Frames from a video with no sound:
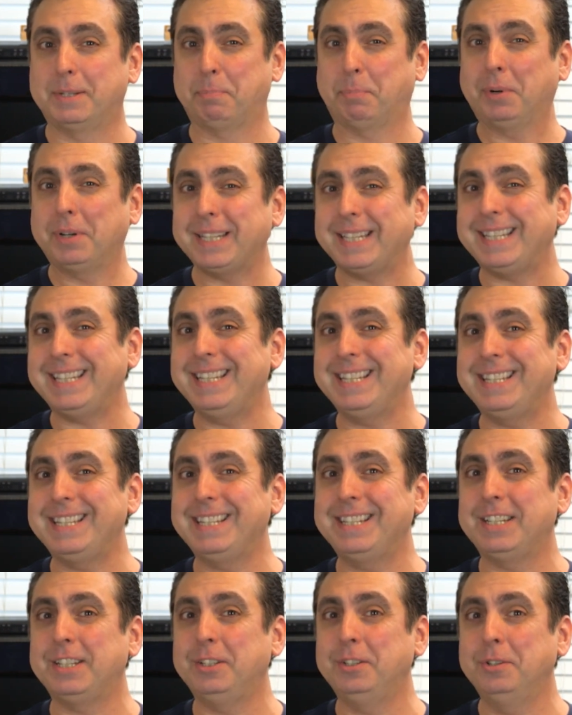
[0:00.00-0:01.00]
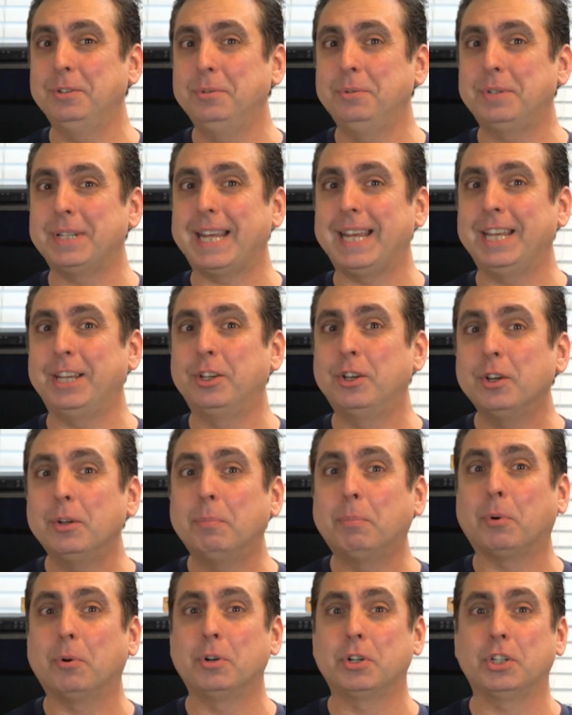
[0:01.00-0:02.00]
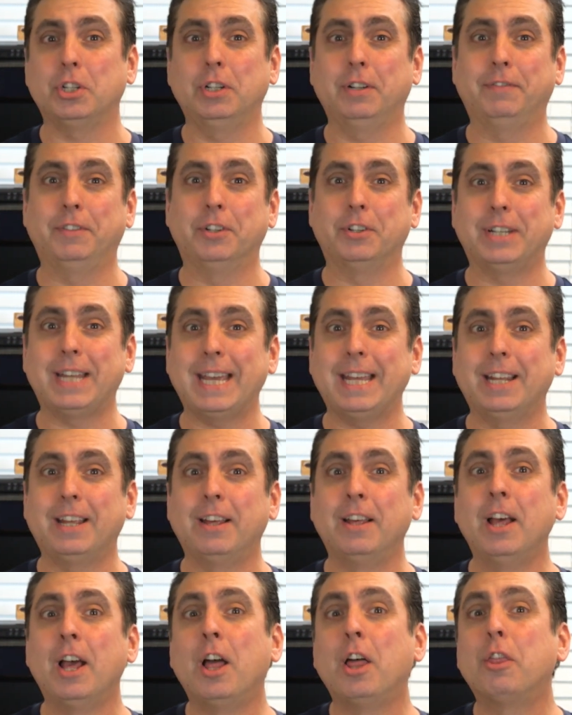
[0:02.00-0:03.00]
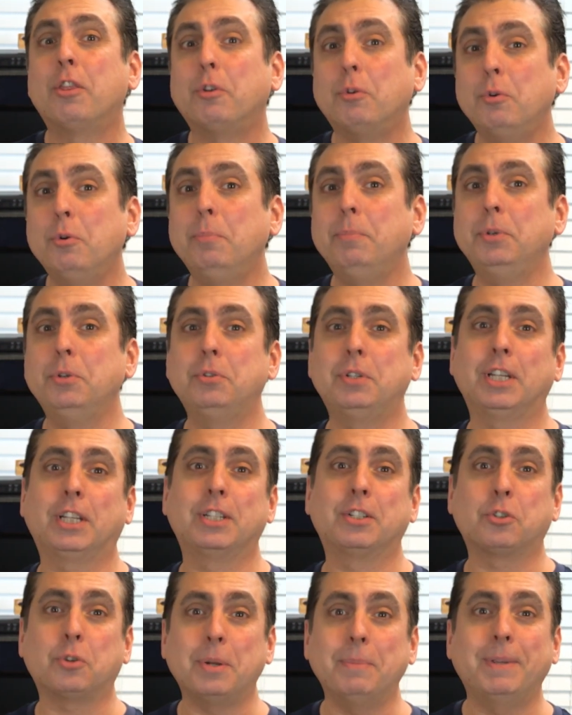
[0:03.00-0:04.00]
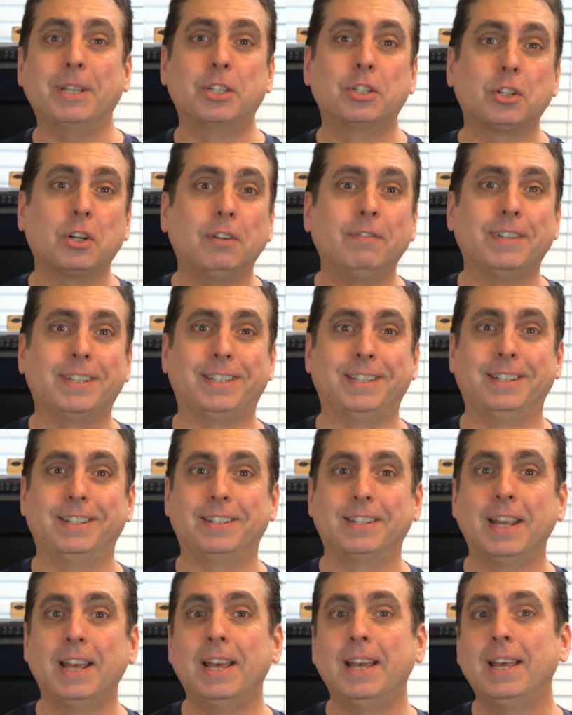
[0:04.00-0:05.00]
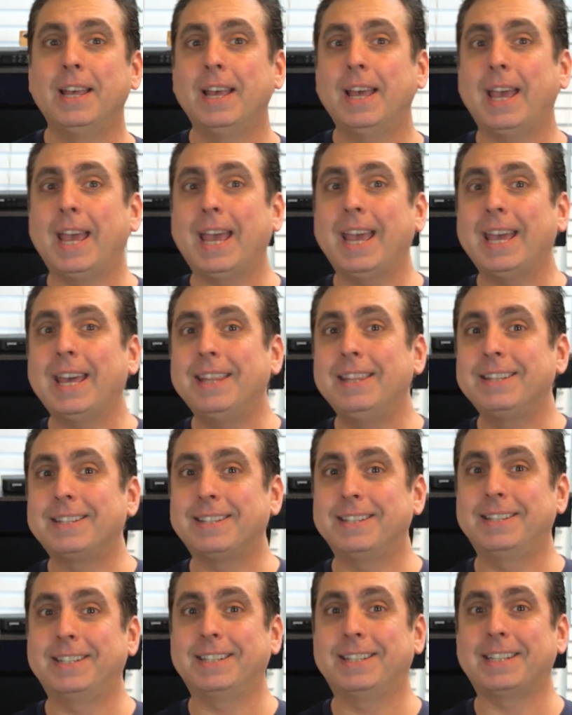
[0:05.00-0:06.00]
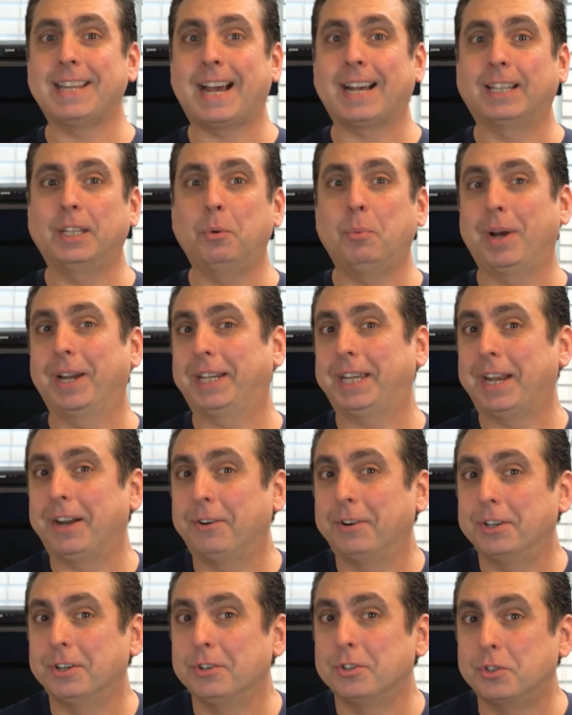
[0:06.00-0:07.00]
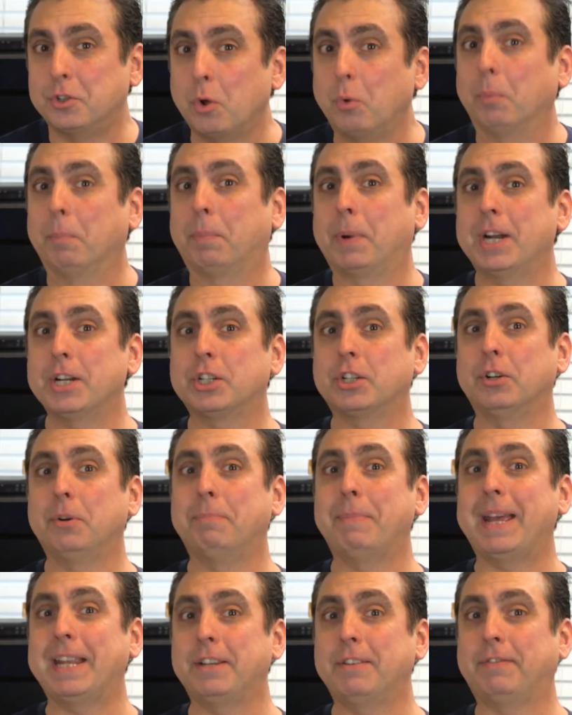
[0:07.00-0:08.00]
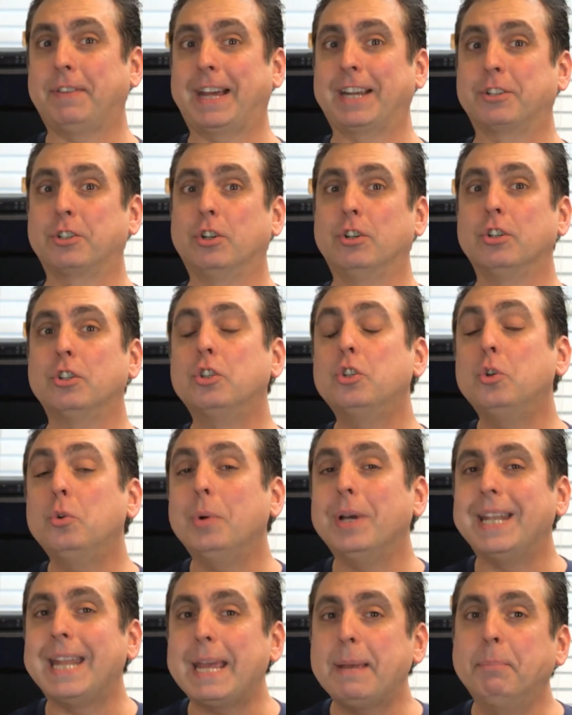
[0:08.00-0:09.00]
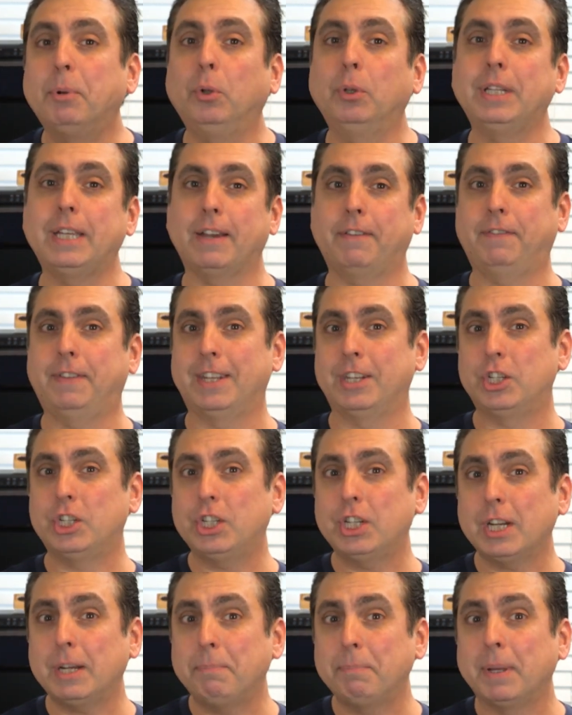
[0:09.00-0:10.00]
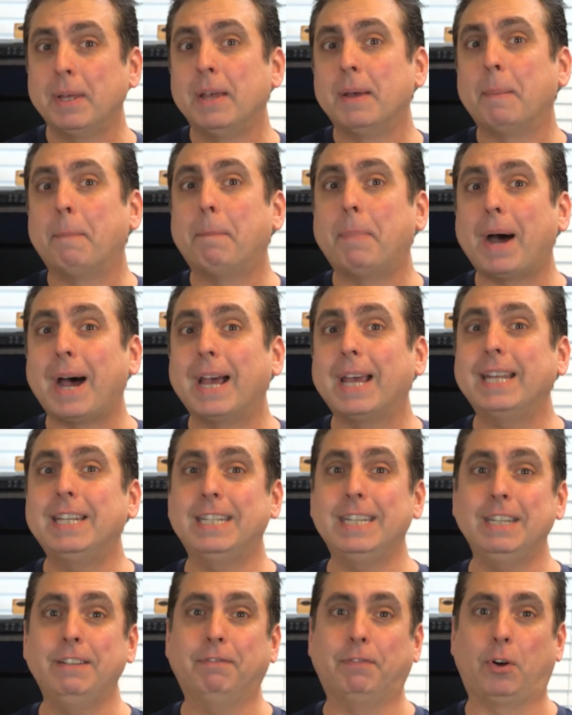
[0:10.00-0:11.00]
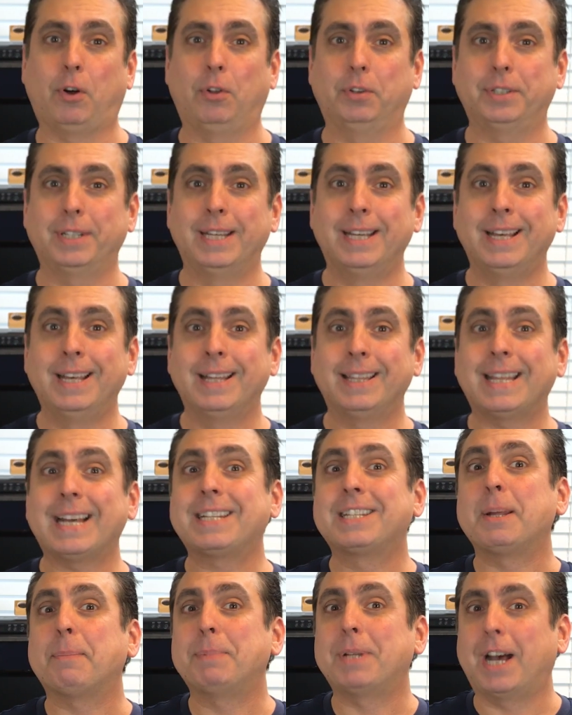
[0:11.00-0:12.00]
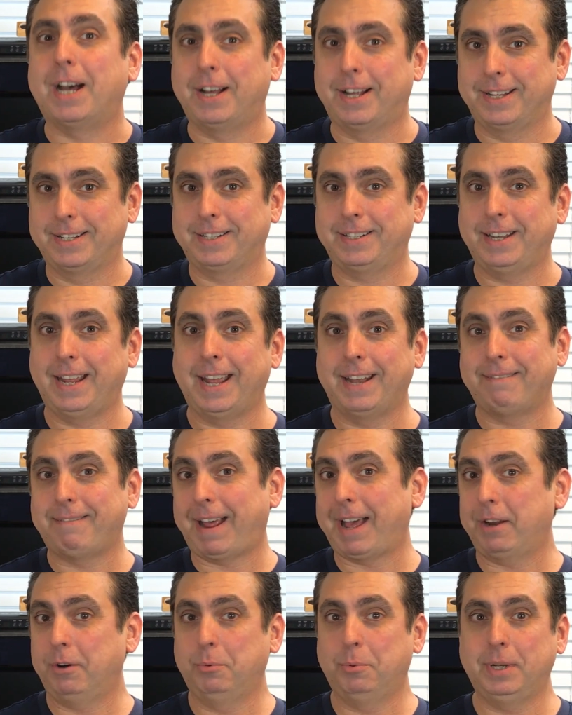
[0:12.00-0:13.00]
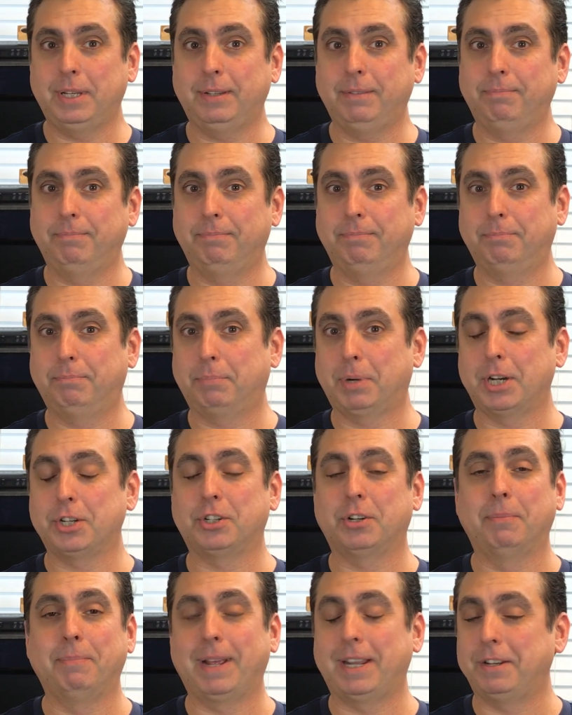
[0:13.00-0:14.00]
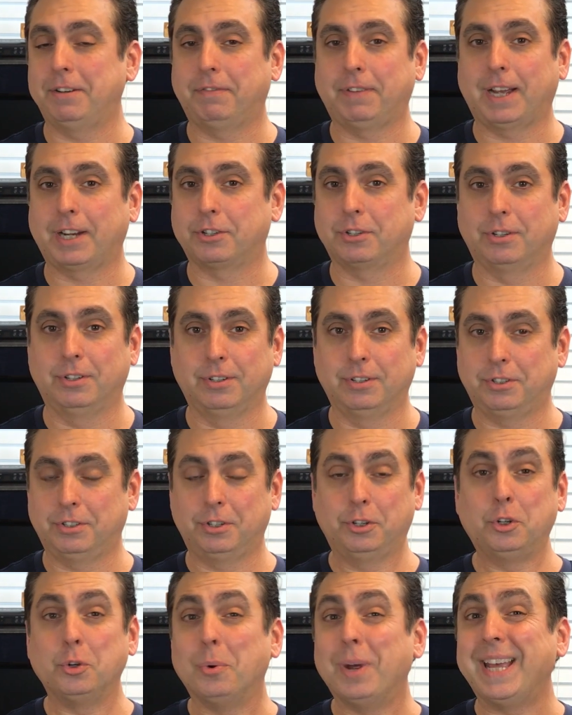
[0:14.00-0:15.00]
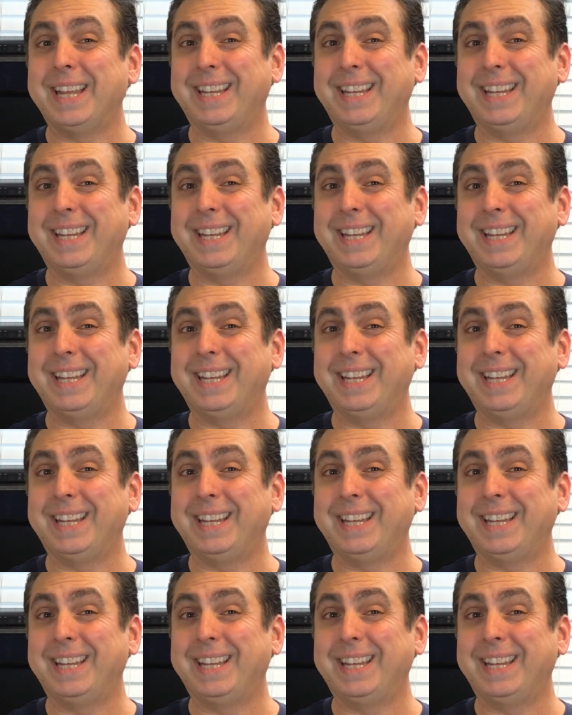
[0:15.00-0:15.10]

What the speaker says: it's pretty easy to use a good portion of your data through music streaming services. And this is exactly why carriers don't pressure manufacturers to enable the FM chip by default. That's up to us, and how do we pressure manufacturers to do